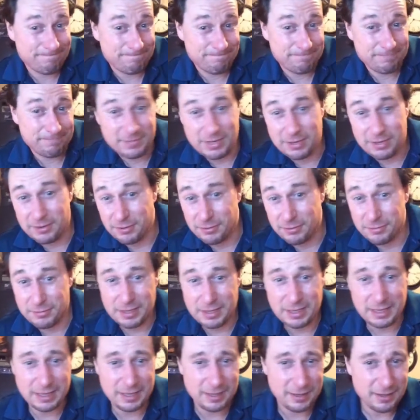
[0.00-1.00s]

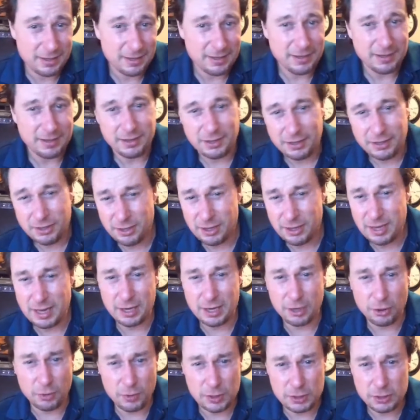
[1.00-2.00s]
really, you kind of
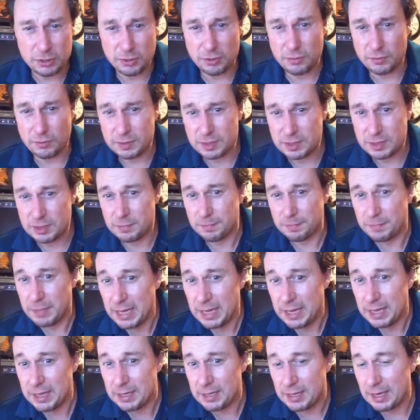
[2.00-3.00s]
go at your own
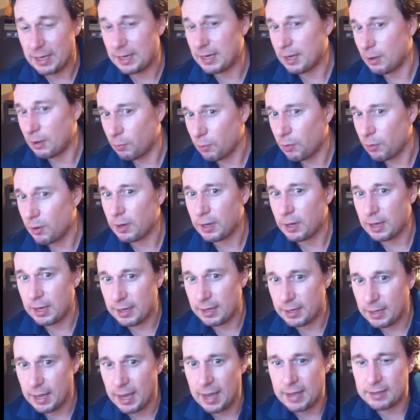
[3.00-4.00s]
speed. And at work,
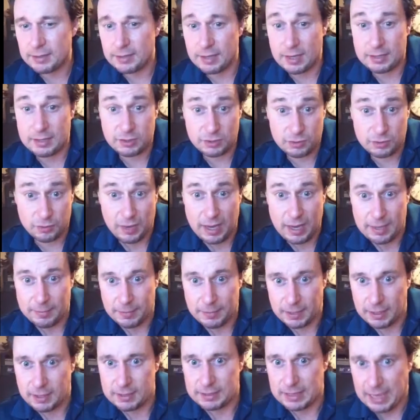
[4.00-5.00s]
I sweat
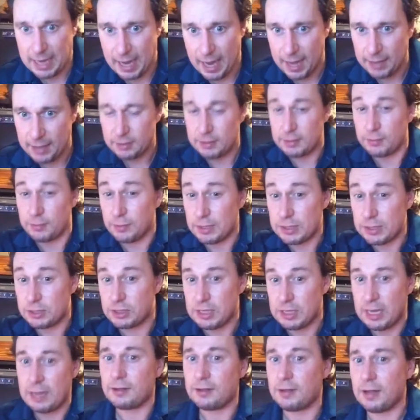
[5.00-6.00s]
because I had to reach
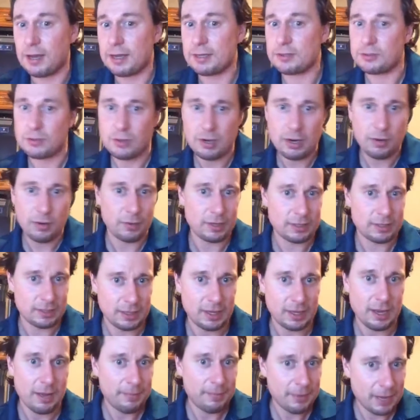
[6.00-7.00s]
deadlines or I wouldn't
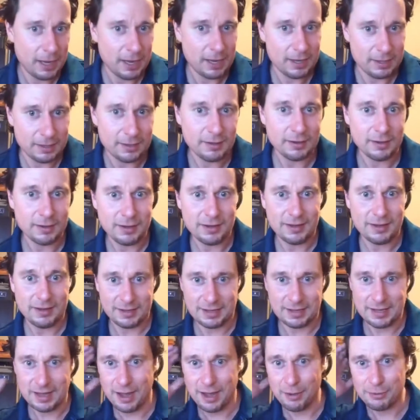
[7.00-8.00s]
get paid.
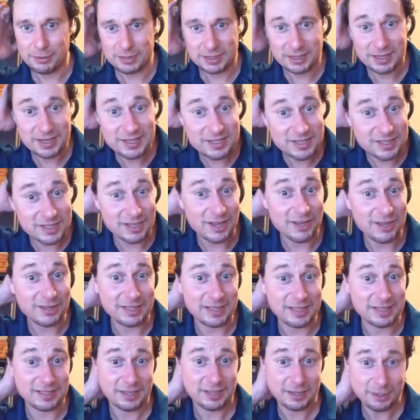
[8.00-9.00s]
I was a
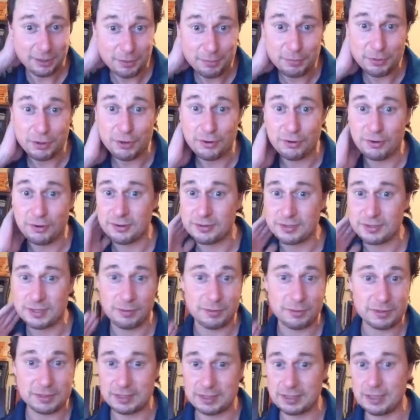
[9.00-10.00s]
consultant in computers. I
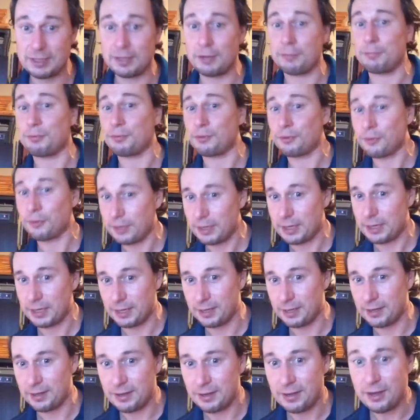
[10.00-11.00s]
wasn't an employee.
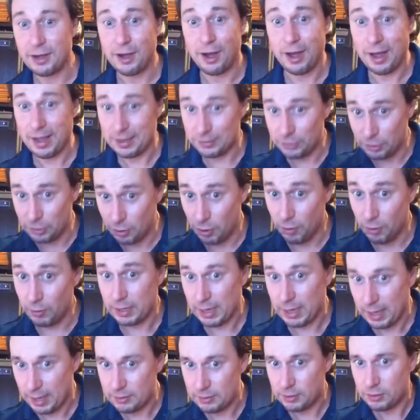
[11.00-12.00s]
I had to go and I
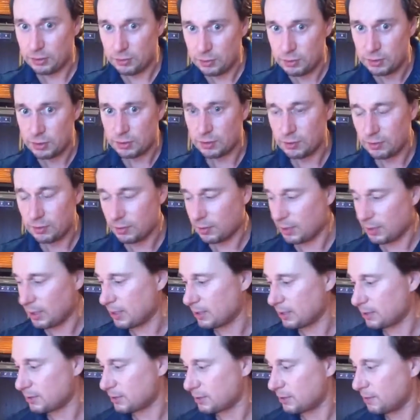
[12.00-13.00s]
had to do certain
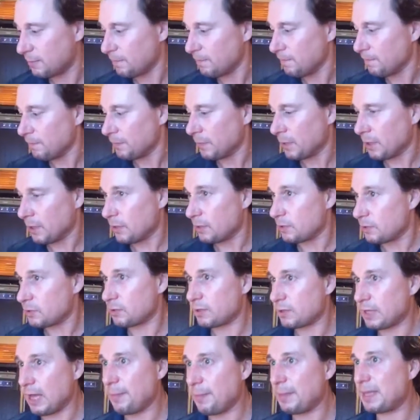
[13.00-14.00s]
things. So
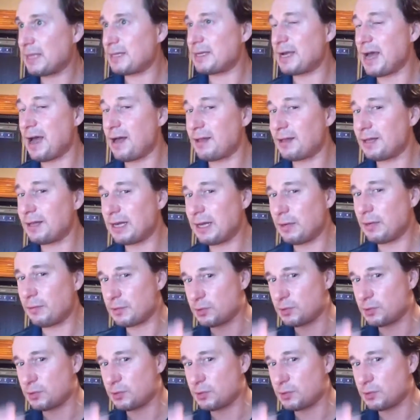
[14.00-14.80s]
that mentality was